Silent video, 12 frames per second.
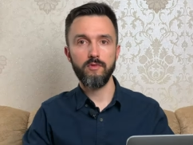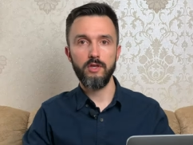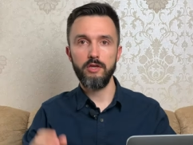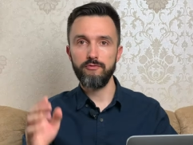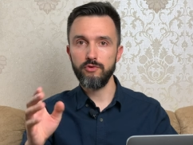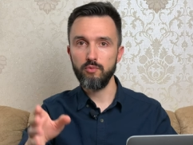
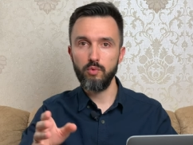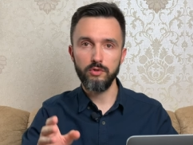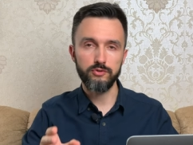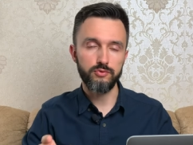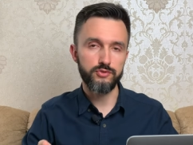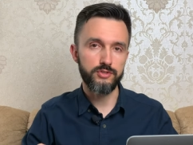If you want
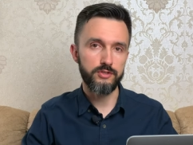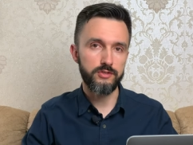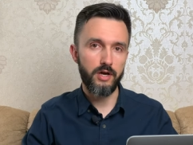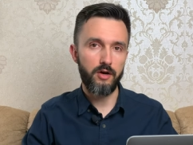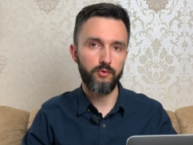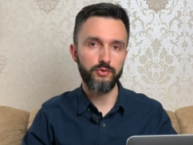to stand
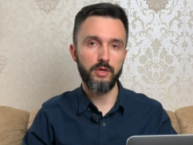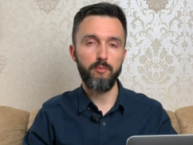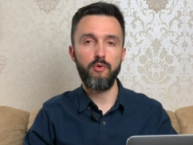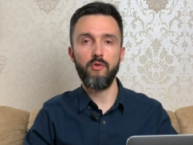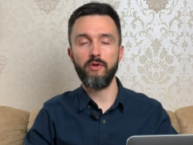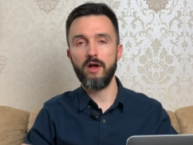out
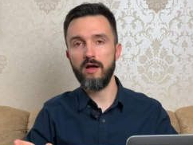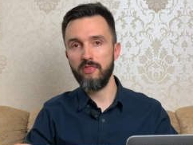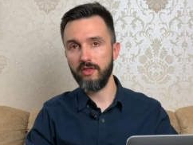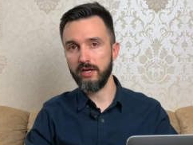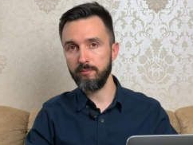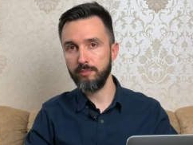among other
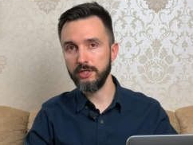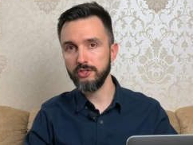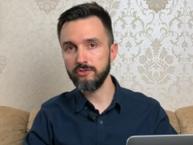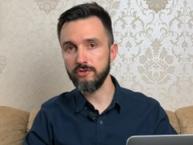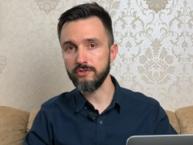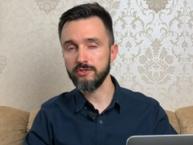
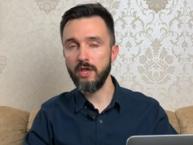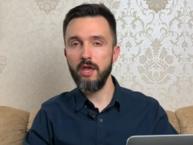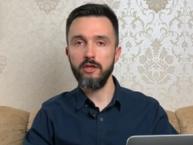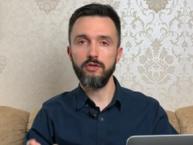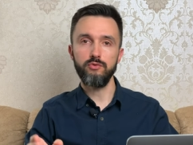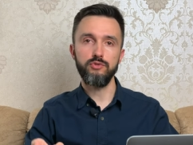competitors,
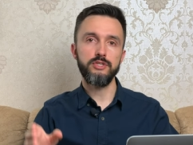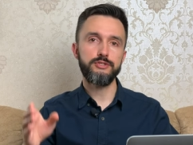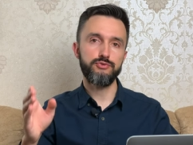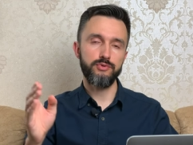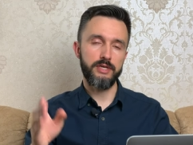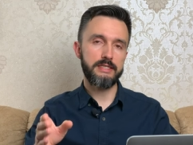you need
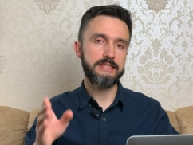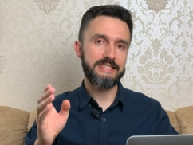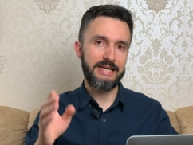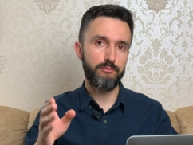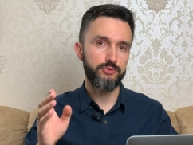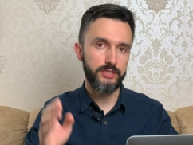to add
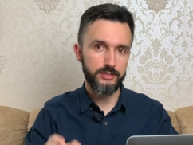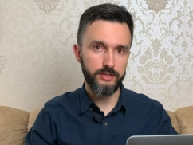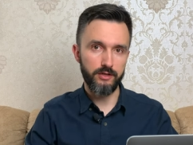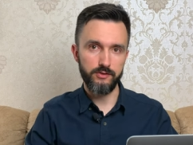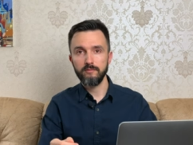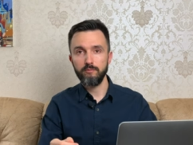some
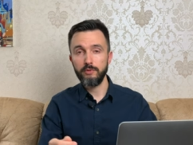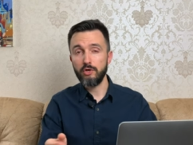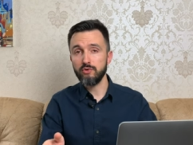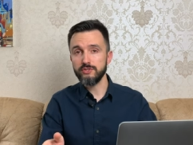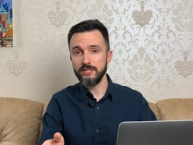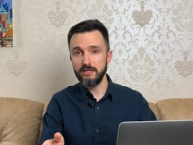details.
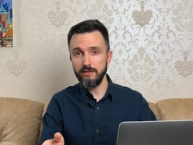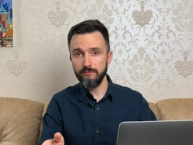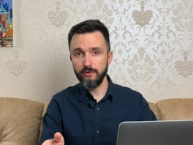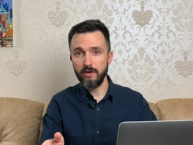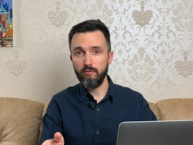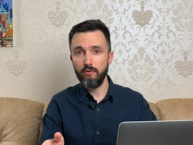Because if
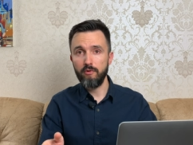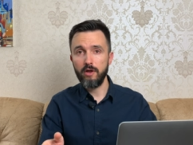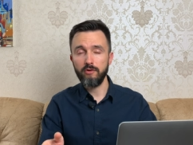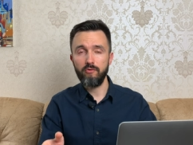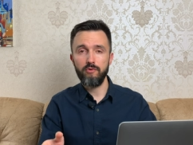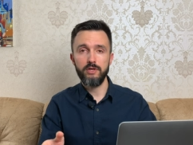everyone
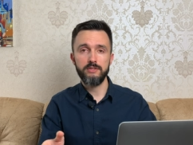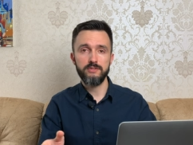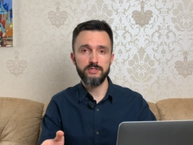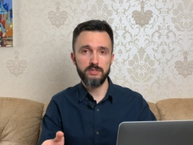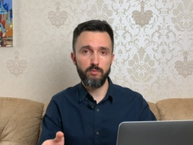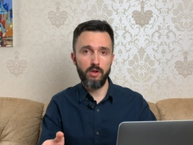creates a
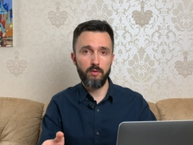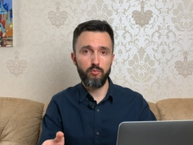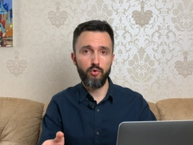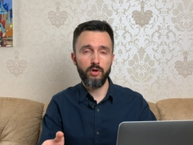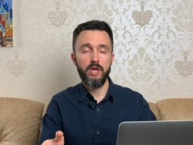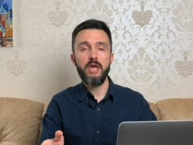similar
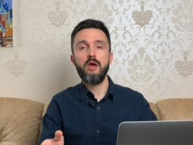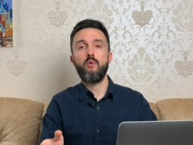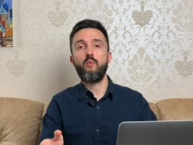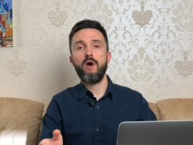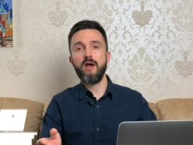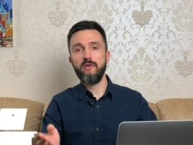book,
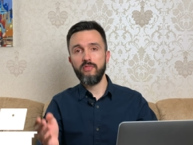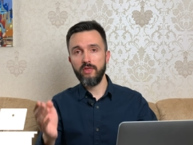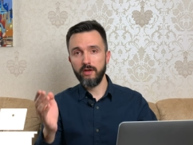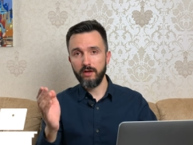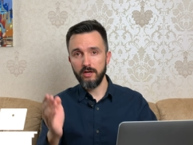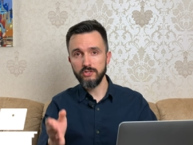why the
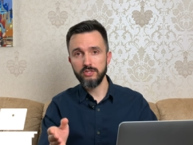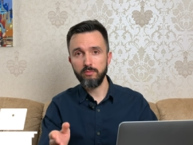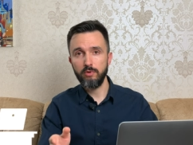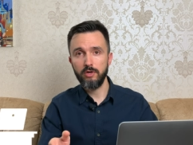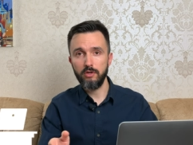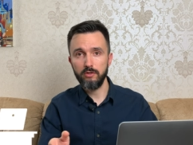
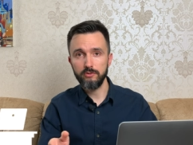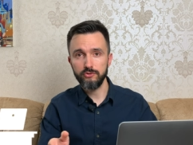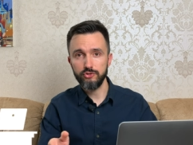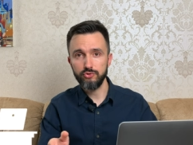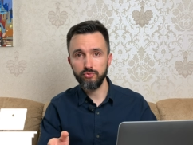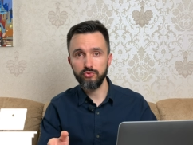customer
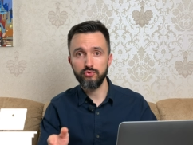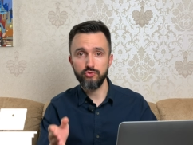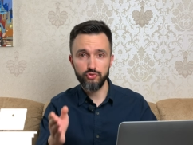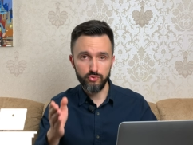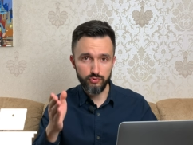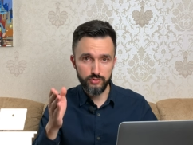should to
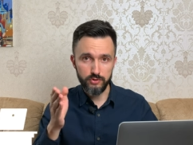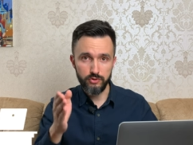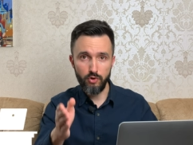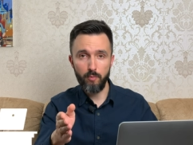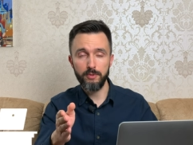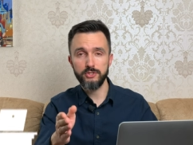choose your
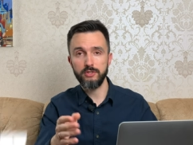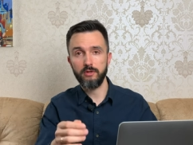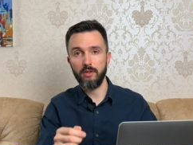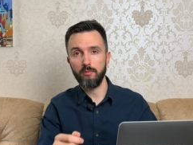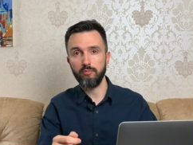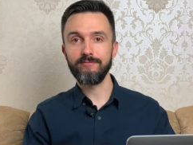particular
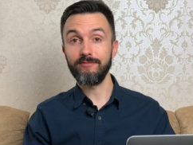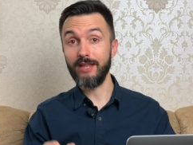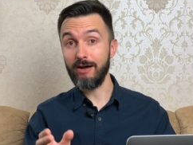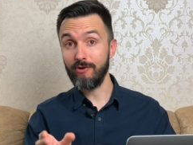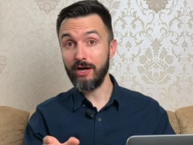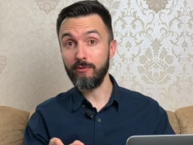book?
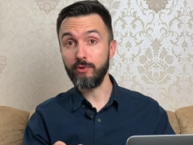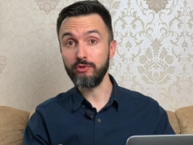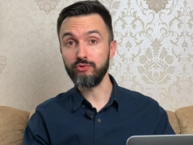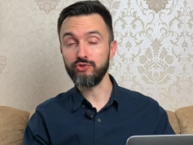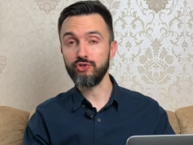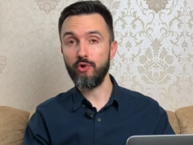Now I want to
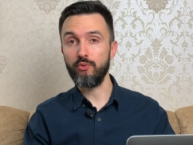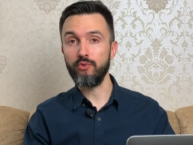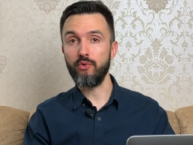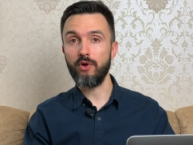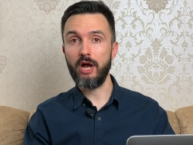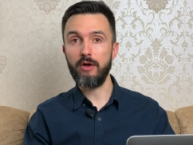show
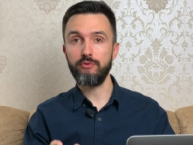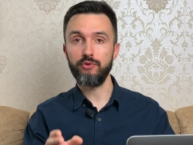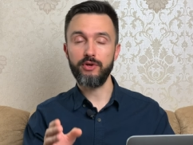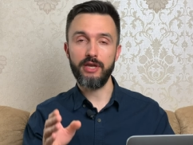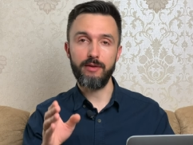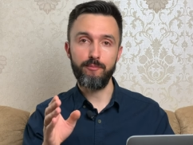you how you
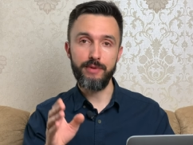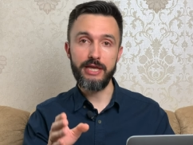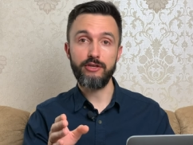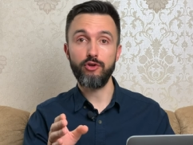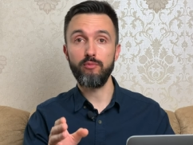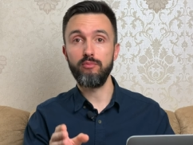can make
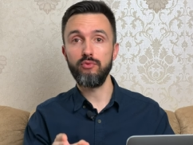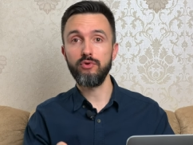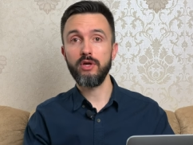your book